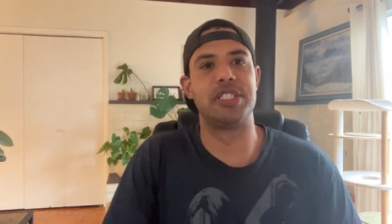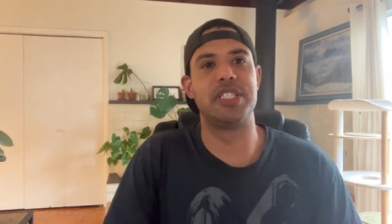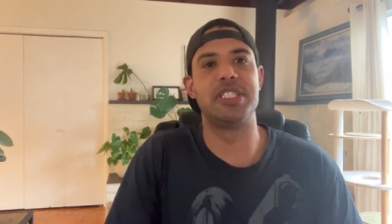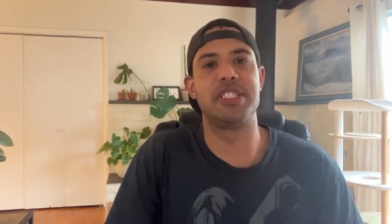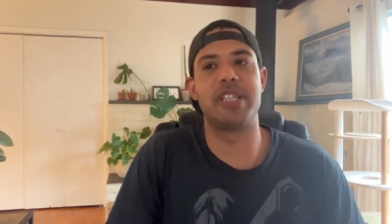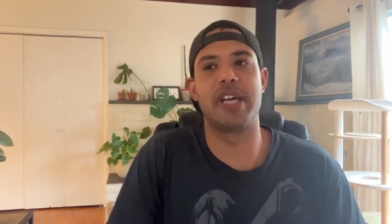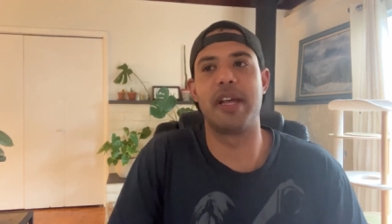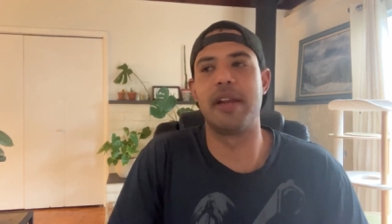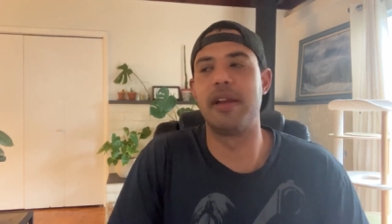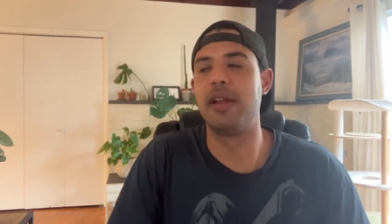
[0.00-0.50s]
She
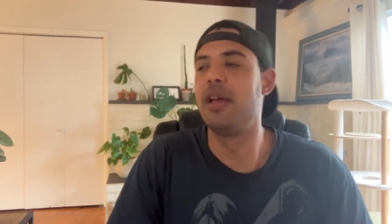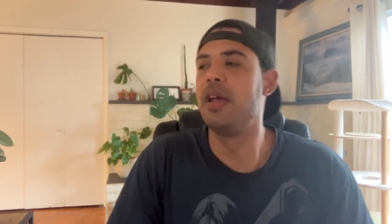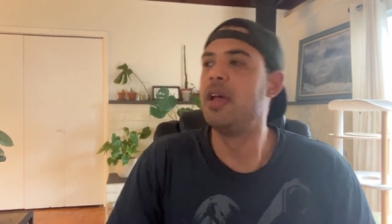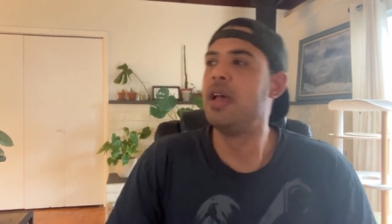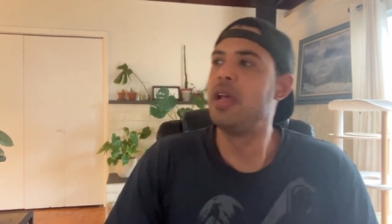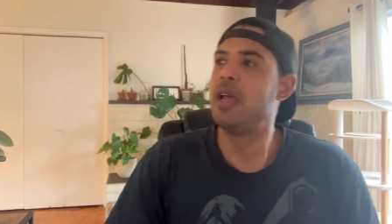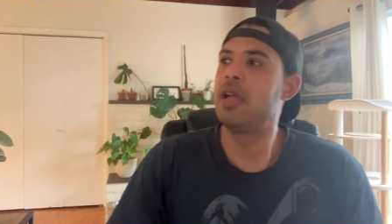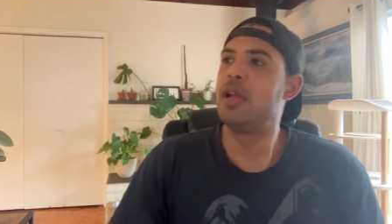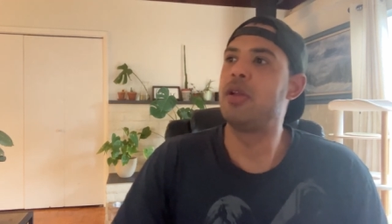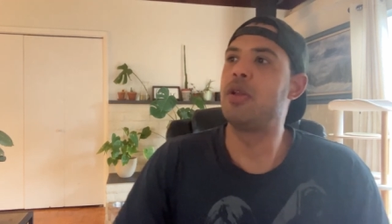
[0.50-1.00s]
said,
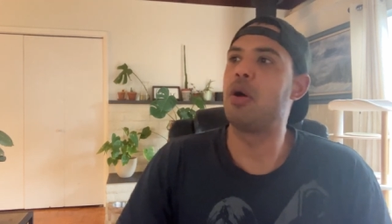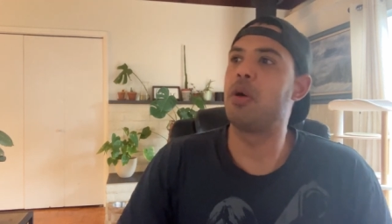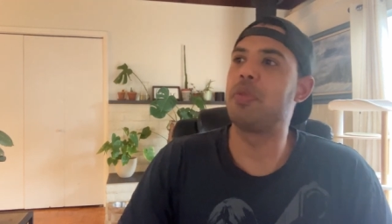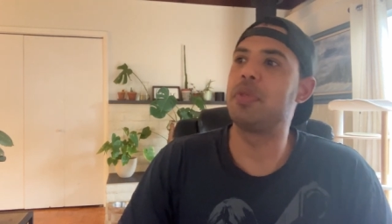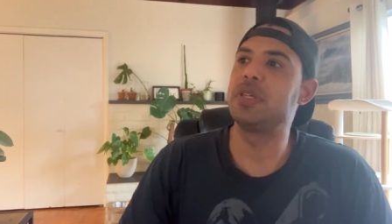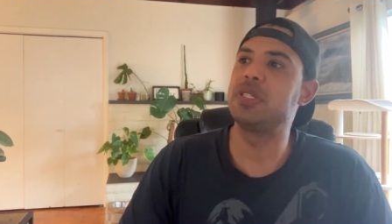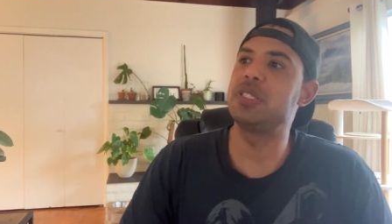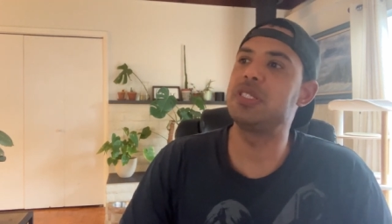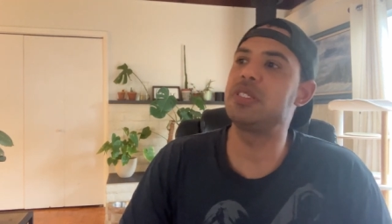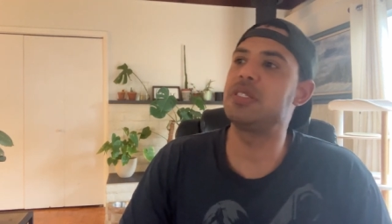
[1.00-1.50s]
you know,
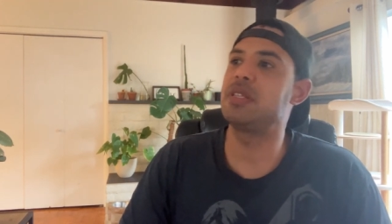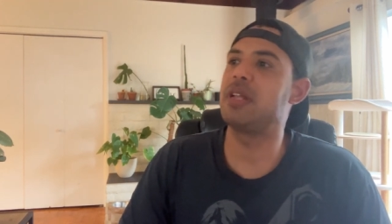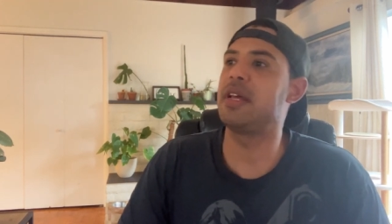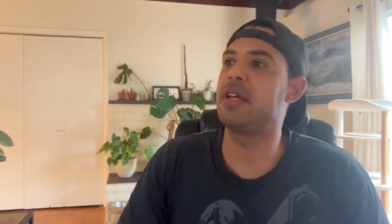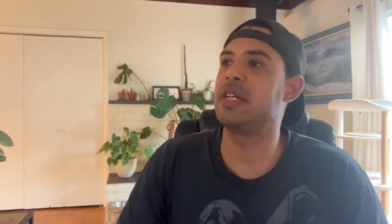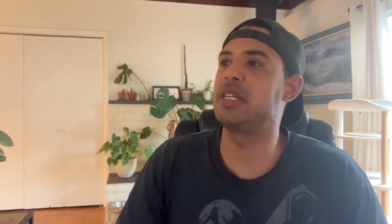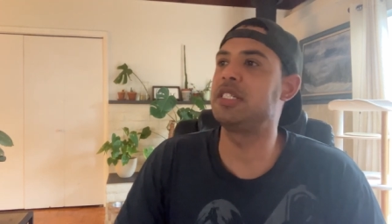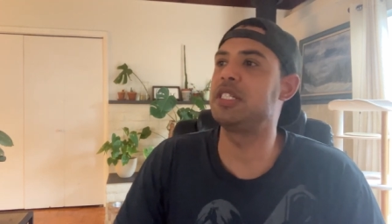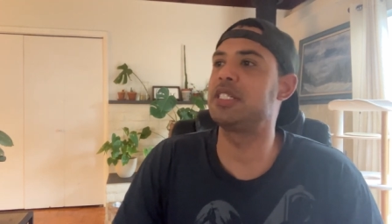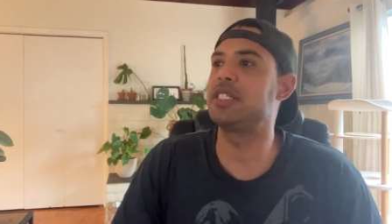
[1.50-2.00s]
this is,
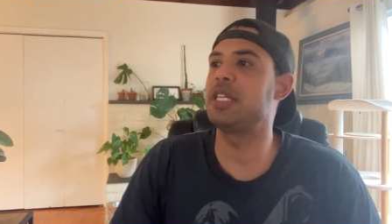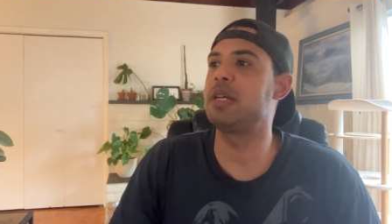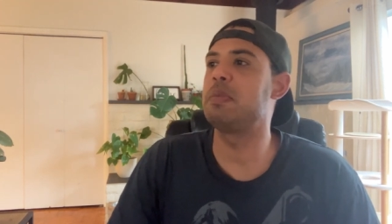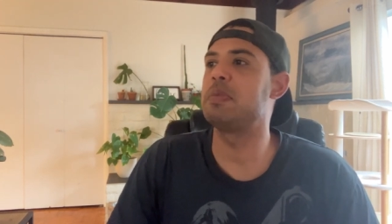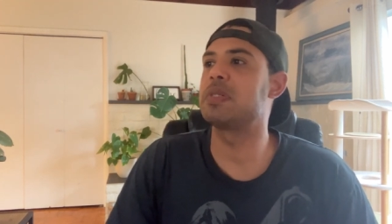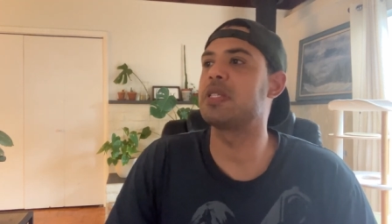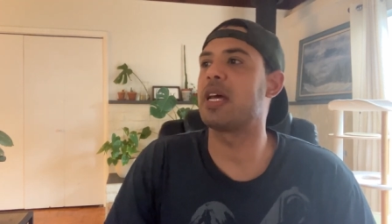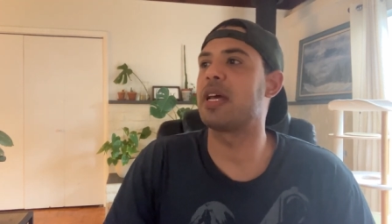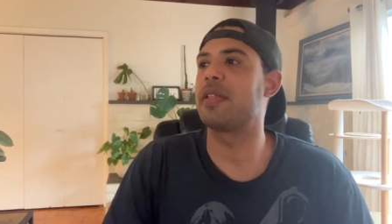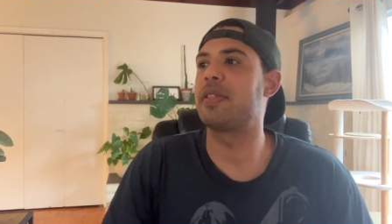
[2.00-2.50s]
it just
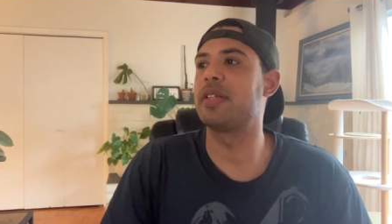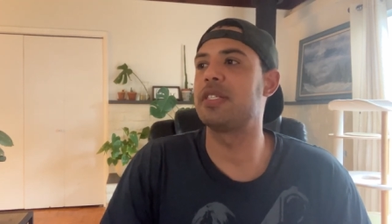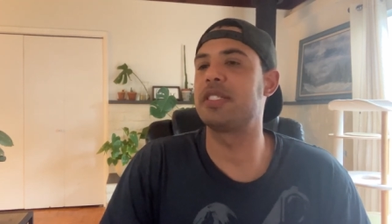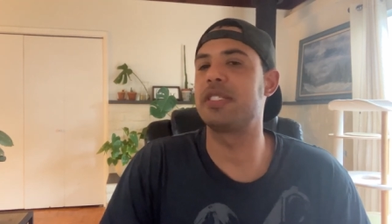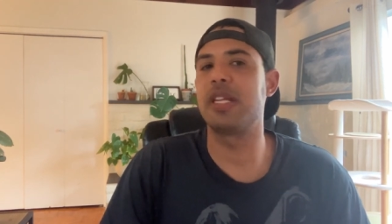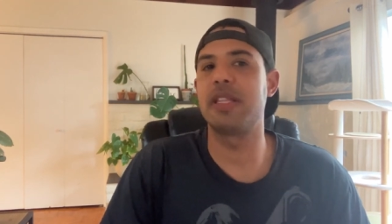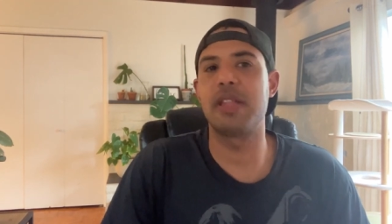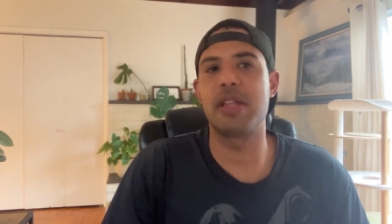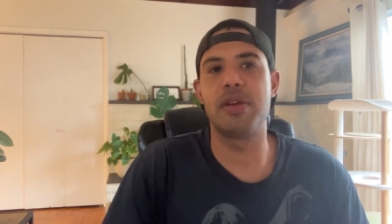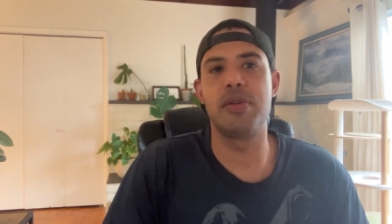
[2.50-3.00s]
seems like this
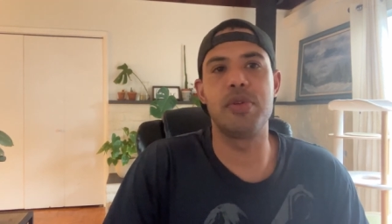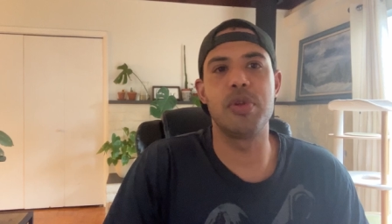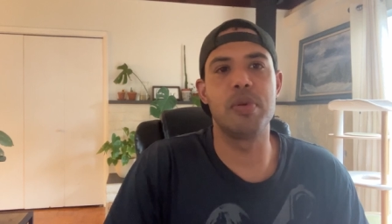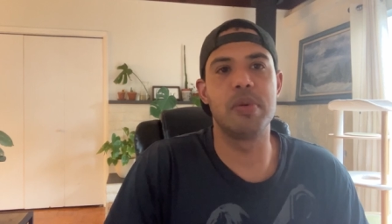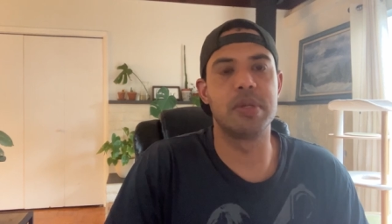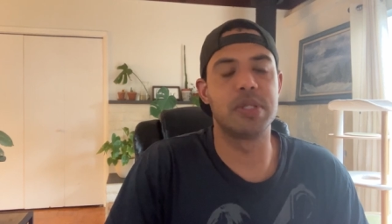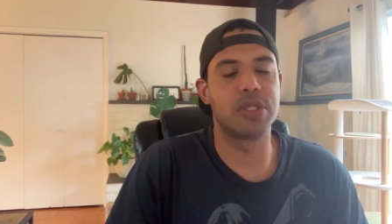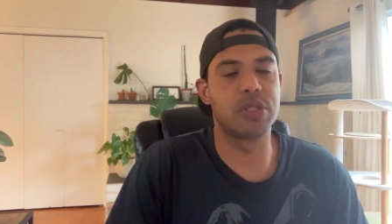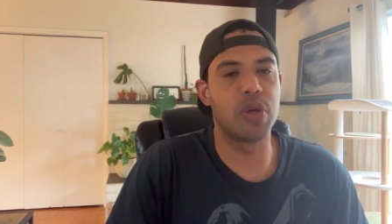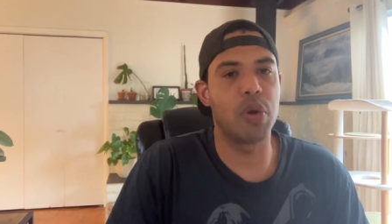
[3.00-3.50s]
thing that you do,
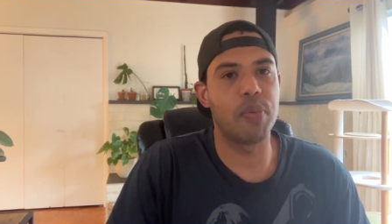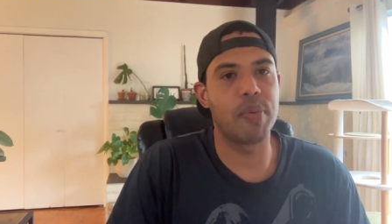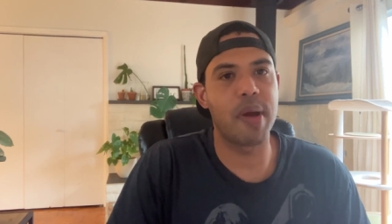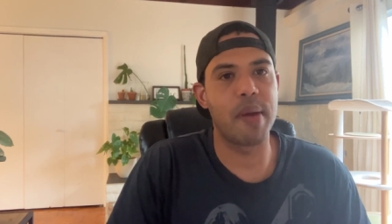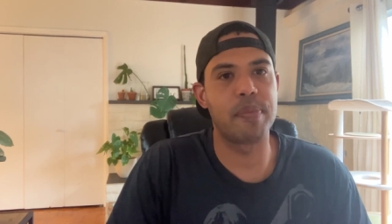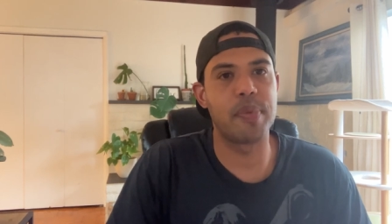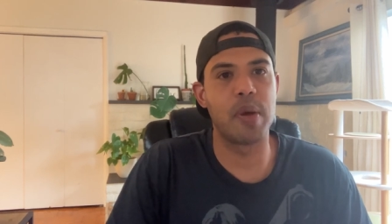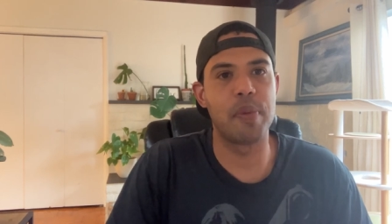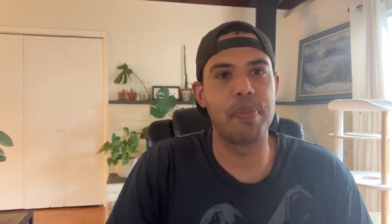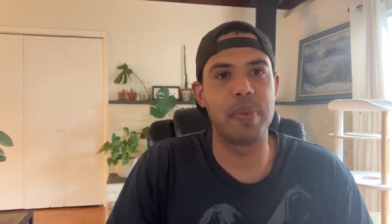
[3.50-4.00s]
it's so
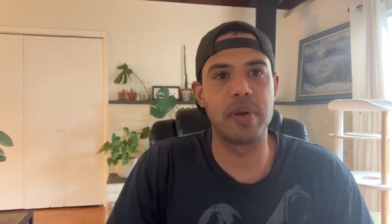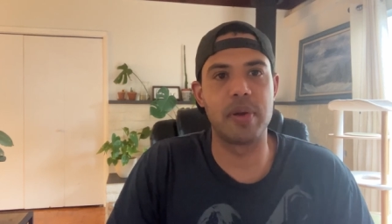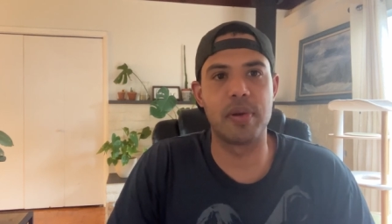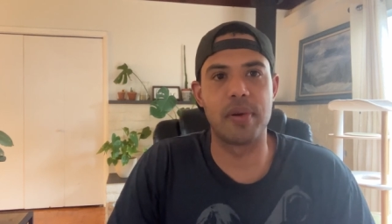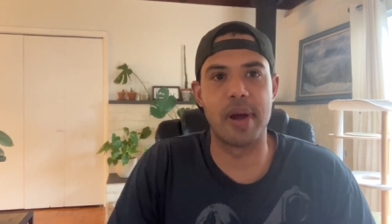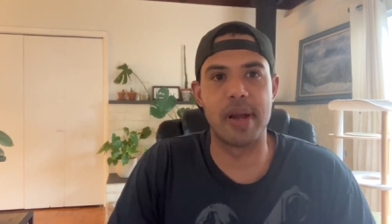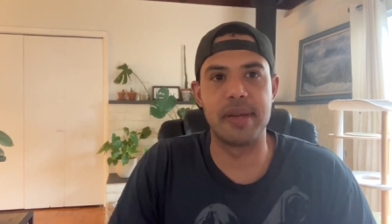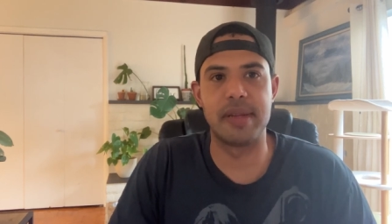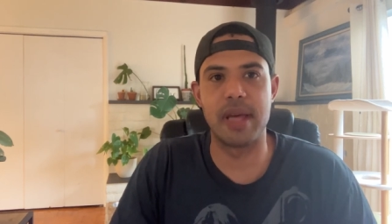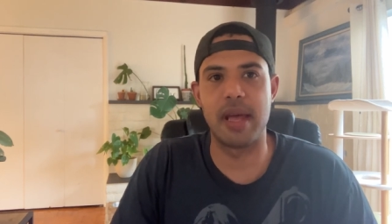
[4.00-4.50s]
wrapped up in your
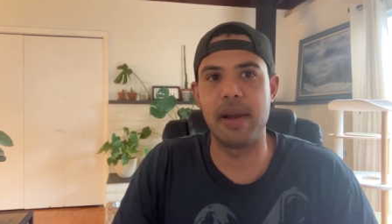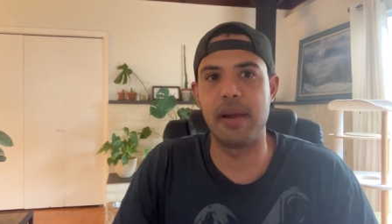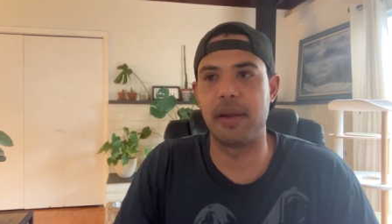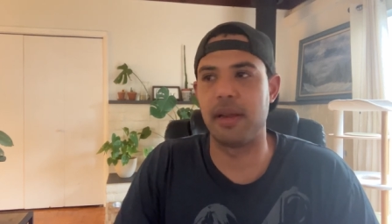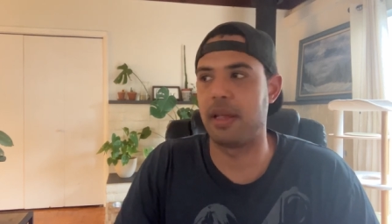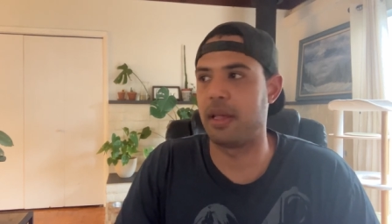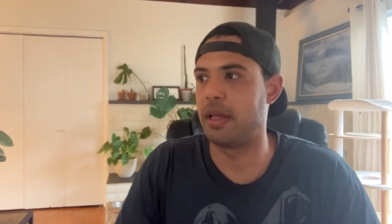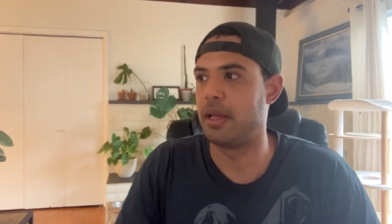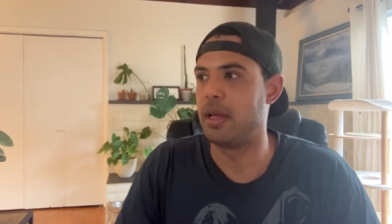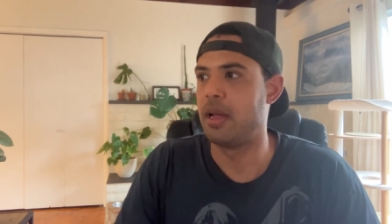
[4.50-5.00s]

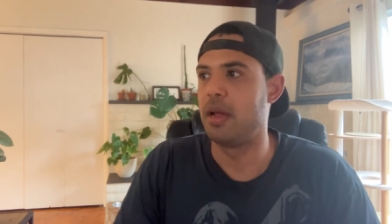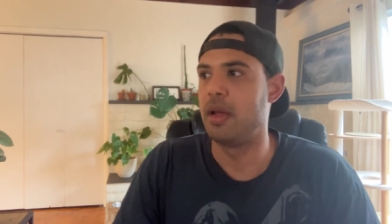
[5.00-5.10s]
identity.